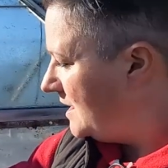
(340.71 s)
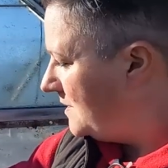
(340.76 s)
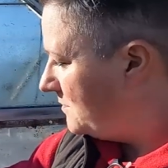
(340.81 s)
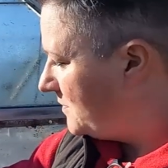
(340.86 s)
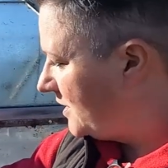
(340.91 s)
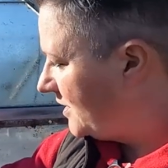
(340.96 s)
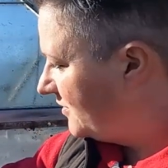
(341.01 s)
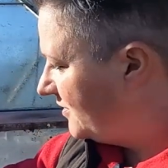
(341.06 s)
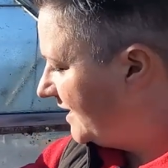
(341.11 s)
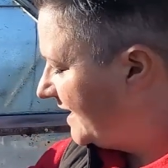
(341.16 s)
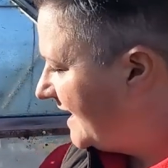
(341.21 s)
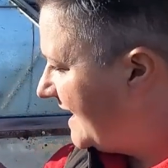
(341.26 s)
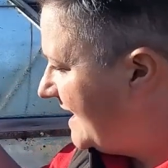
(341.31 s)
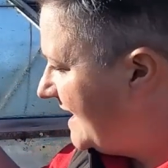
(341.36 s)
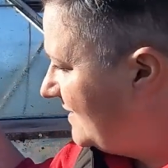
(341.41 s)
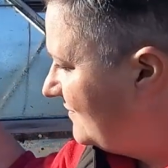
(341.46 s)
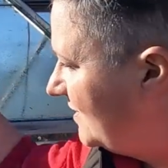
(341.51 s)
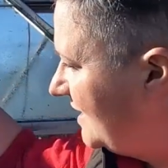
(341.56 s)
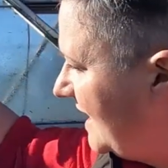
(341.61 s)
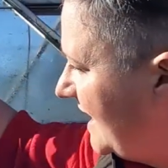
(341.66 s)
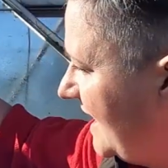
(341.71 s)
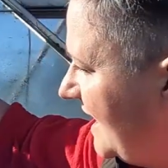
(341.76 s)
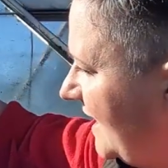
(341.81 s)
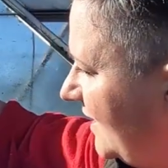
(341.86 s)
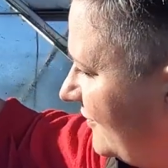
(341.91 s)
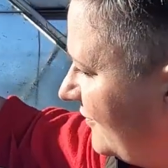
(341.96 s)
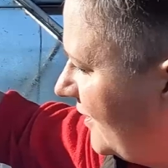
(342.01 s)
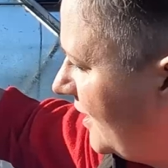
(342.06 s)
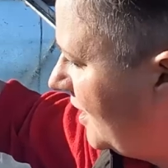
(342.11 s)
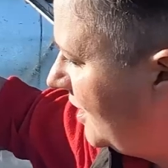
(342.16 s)
But I think even if
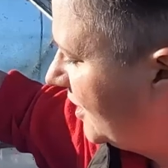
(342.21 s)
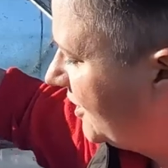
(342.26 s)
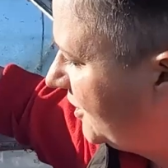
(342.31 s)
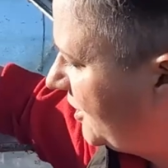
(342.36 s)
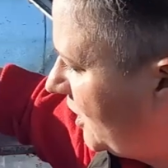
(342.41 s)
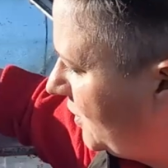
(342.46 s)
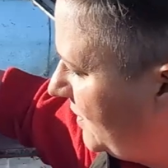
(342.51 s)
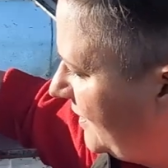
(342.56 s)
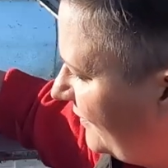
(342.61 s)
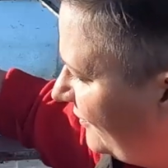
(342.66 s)
I could only